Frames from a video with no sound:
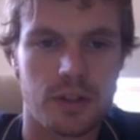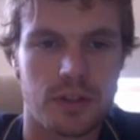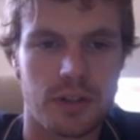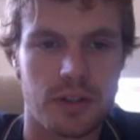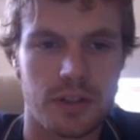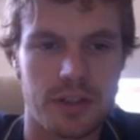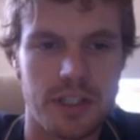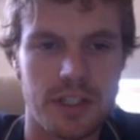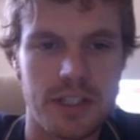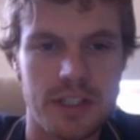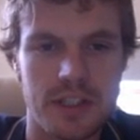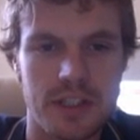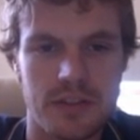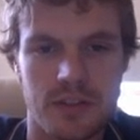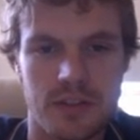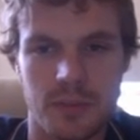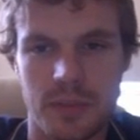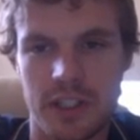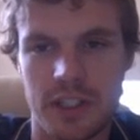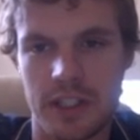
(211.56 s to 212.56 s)
the distance
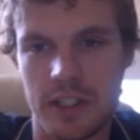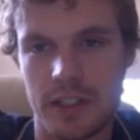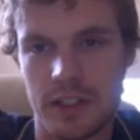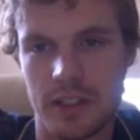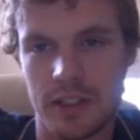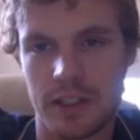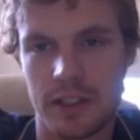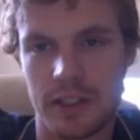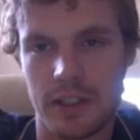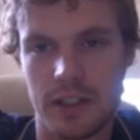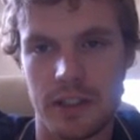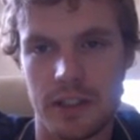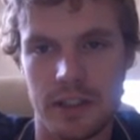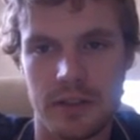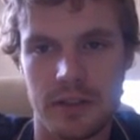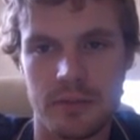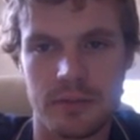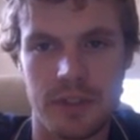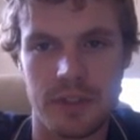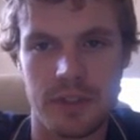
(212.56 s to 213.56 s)
from here to
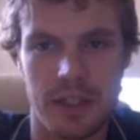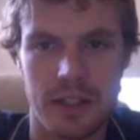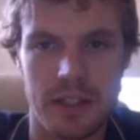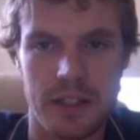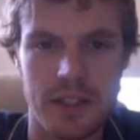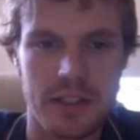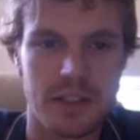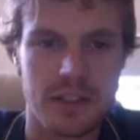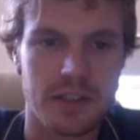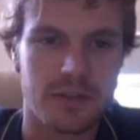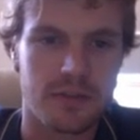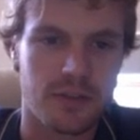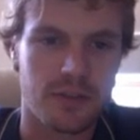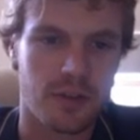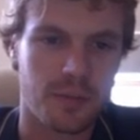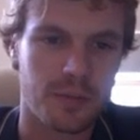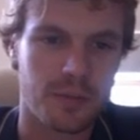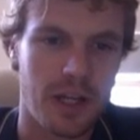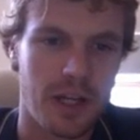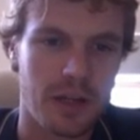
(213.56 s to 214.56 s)
here, and the distance
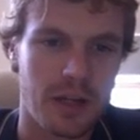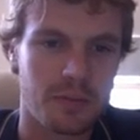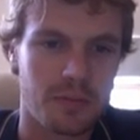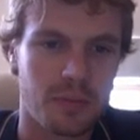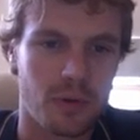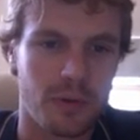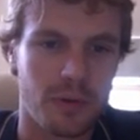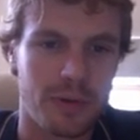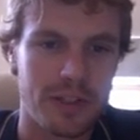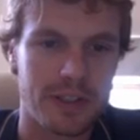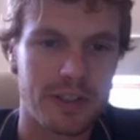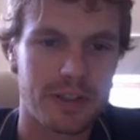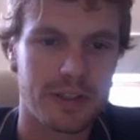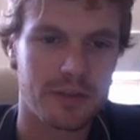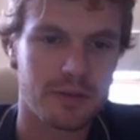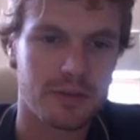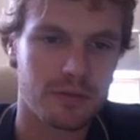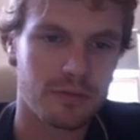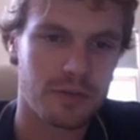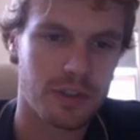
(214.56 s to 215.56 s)
from that point,
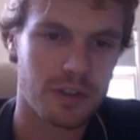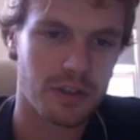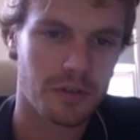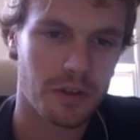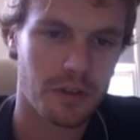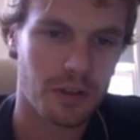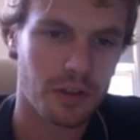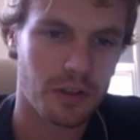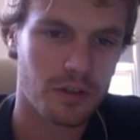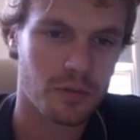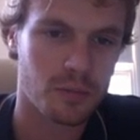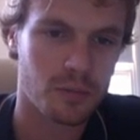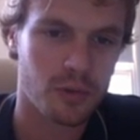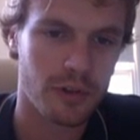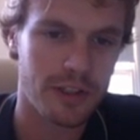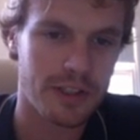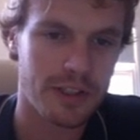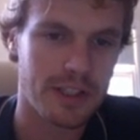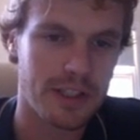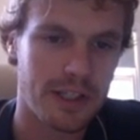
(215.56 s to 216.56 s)
which I'm going to call
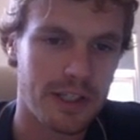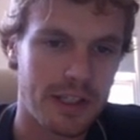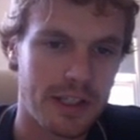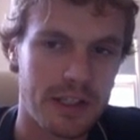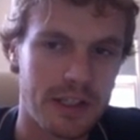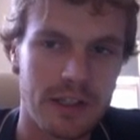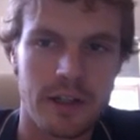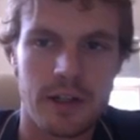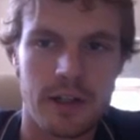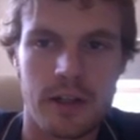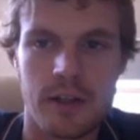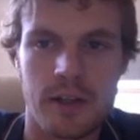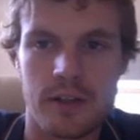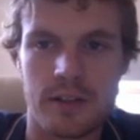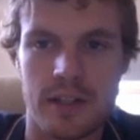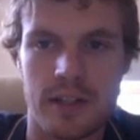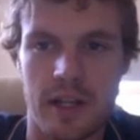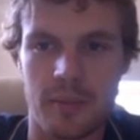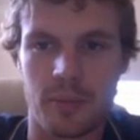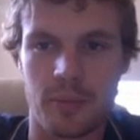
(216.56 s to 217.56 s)
point D,
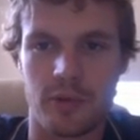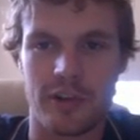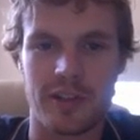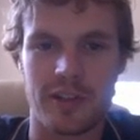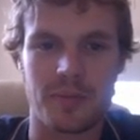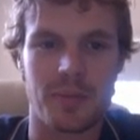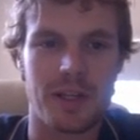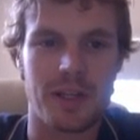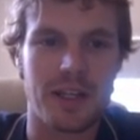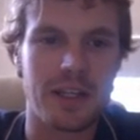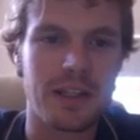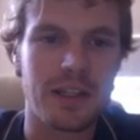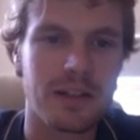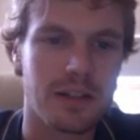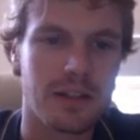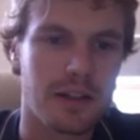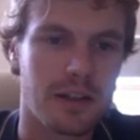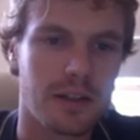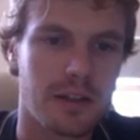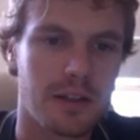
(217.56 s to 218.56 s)
to that point P,
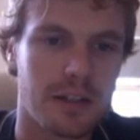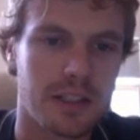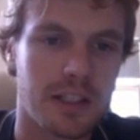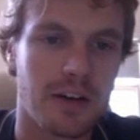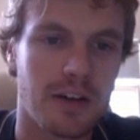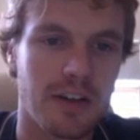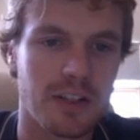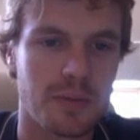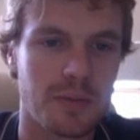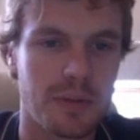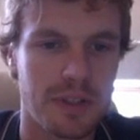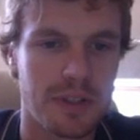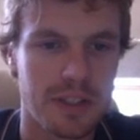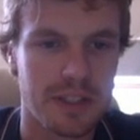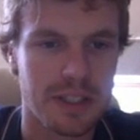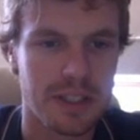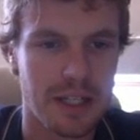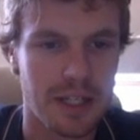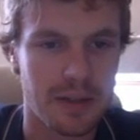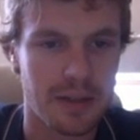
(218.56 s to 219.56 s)
is going to be the
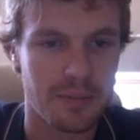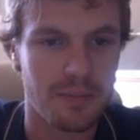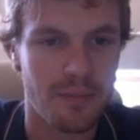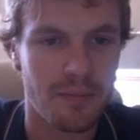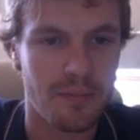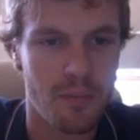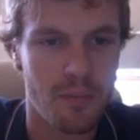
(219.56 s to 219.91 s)
same.